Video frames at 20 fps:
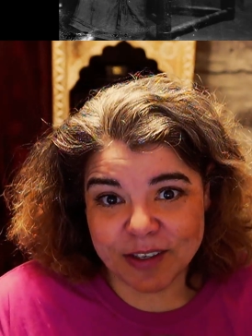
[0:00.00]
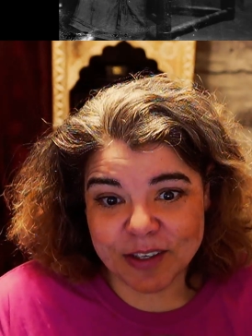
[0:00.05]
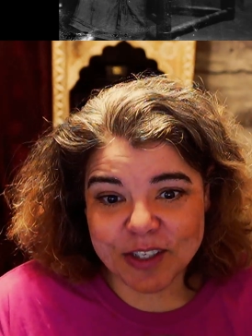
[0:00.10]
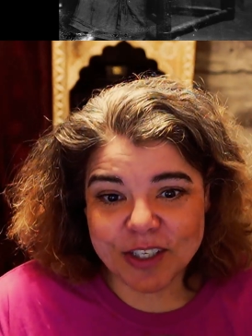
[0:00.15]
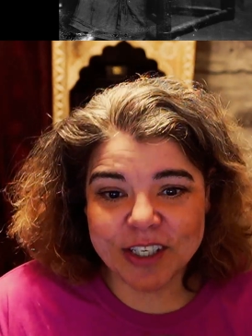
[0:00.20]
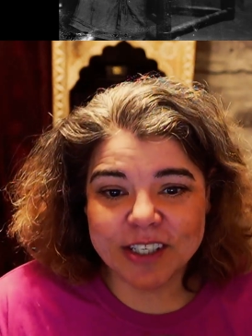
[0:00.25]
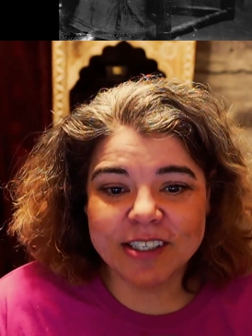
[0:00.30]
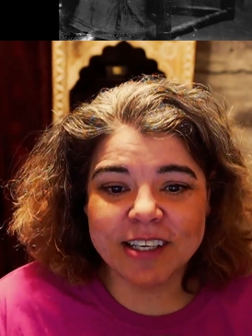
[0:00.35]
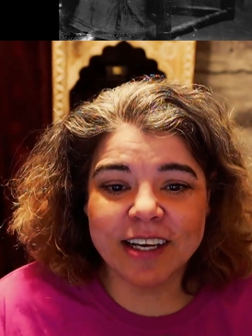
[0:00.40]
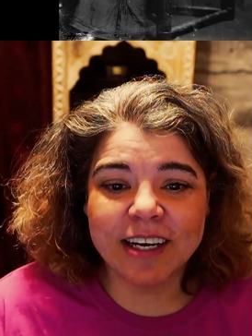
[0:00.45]

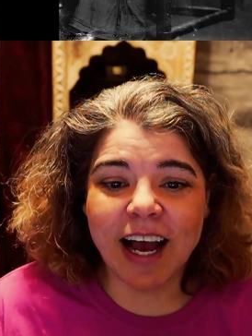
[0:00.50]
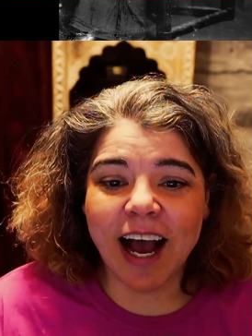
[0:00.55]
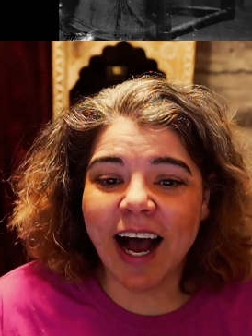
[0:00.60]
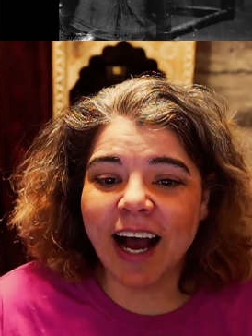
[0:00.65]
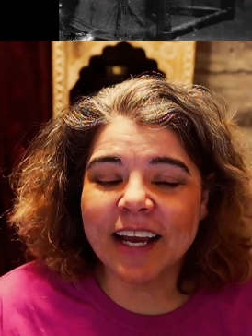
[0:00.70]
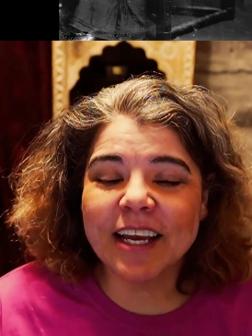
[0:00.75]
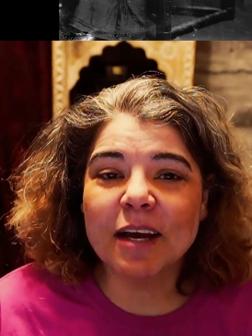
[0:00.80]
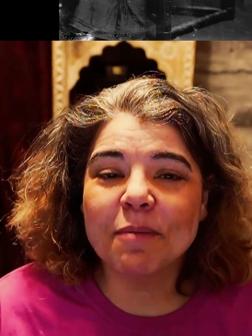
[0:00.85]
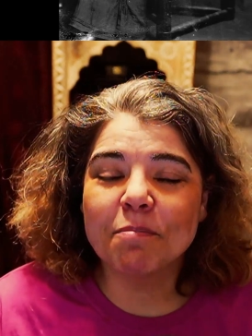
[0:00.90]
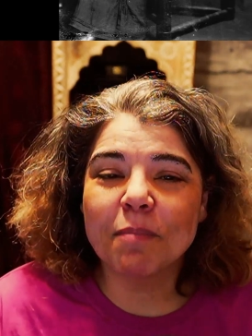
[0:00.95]
She said,
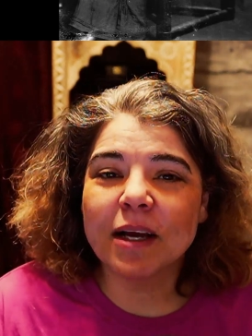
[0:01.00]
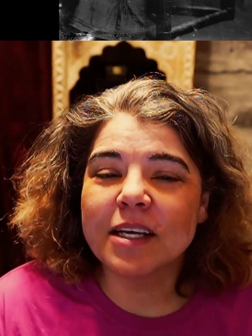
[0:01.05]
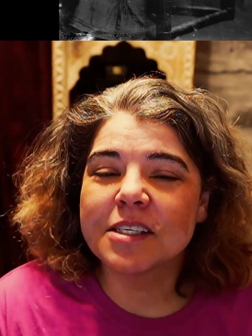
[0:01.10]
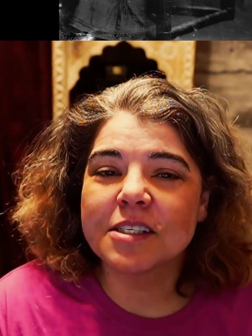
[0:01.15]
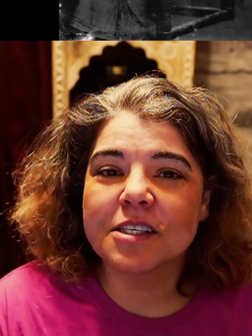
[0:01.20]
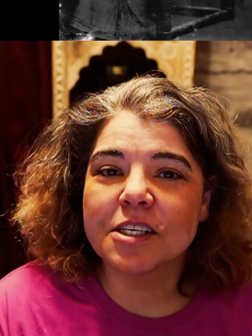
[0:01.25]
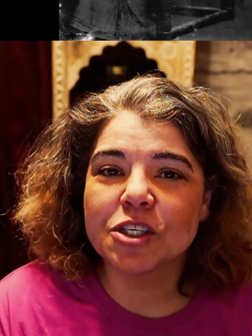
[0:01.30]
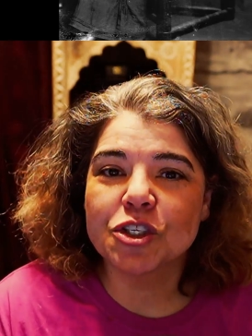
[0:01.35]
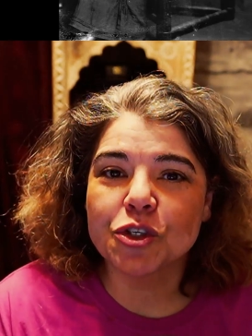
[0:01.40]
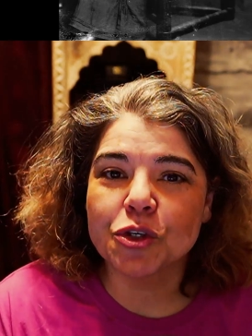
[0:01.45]
"I am my
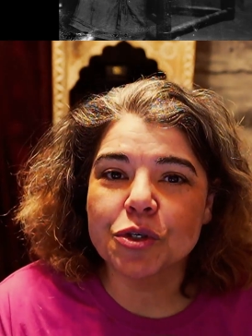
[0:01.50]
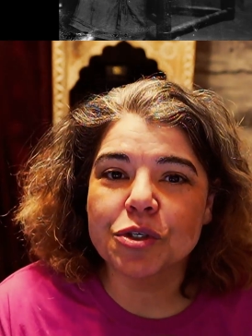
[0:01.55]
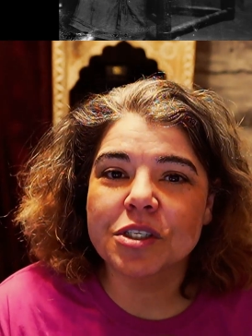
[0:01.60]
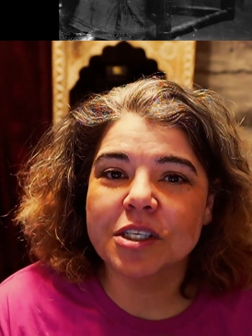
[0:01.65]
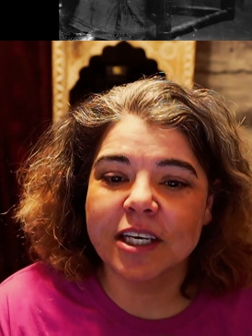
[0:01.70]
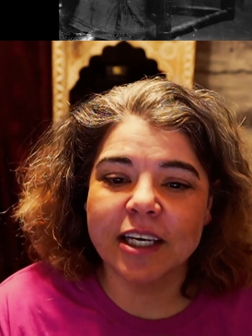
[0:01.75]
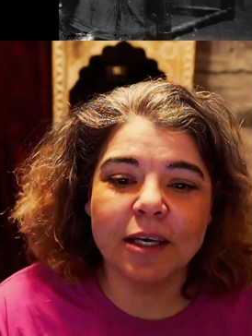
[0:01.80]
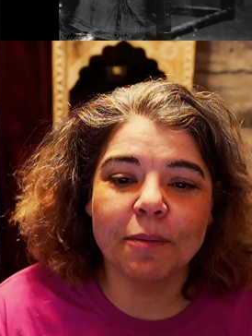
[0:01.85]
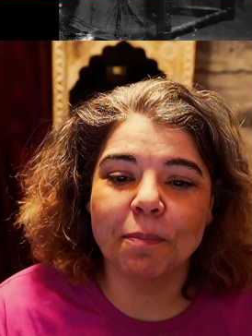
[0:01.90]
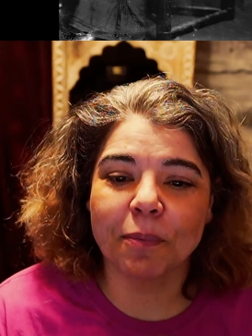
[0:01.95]
sister's
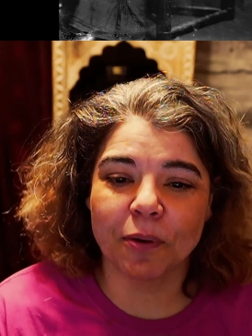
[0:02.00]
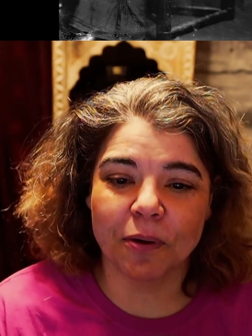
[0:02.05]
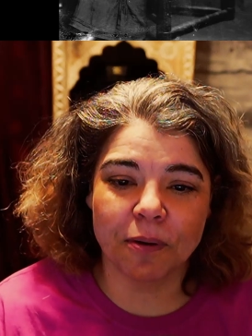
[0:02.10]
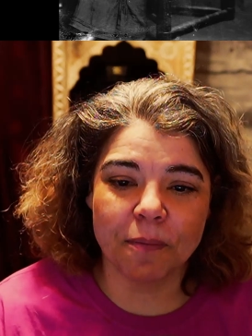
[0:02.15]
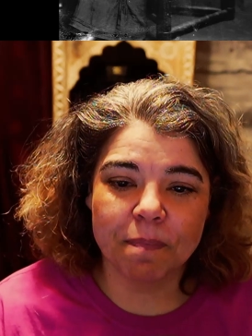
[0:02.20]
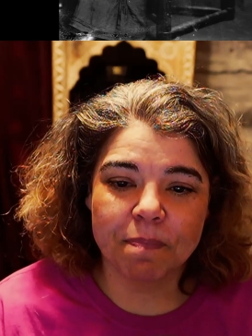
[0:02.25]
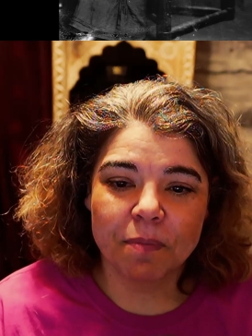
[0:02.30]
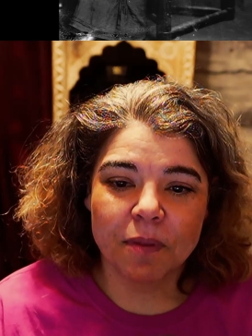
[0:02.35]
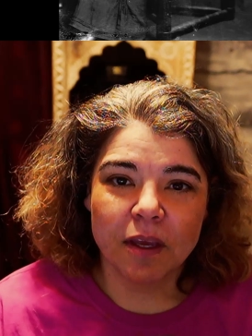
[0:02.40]
keeper.